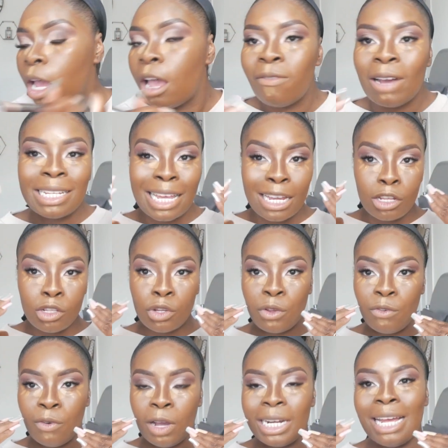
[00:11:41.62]
If I take it
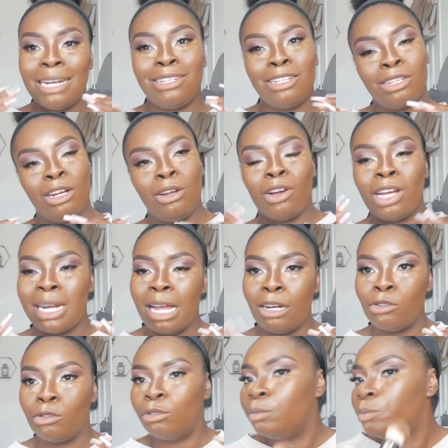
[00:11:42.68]
too far down, it's just going to look
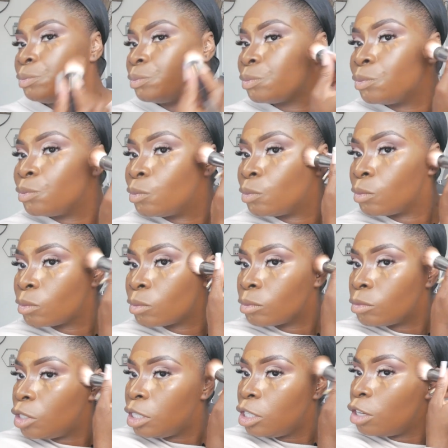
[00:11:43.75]
unnatural.
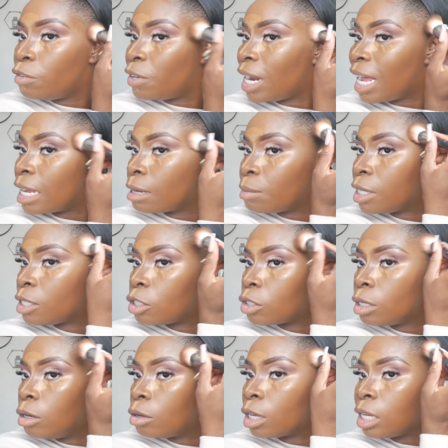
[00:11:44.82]
You can do it if you like, but it's just
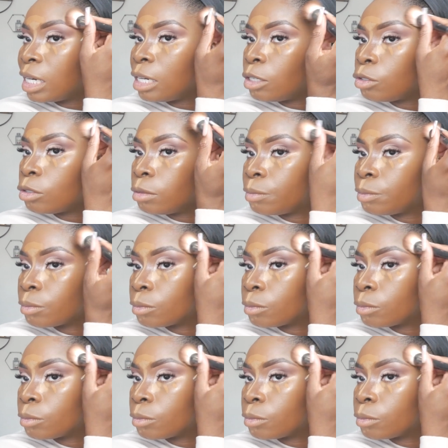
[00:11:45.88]
going to look unnatural.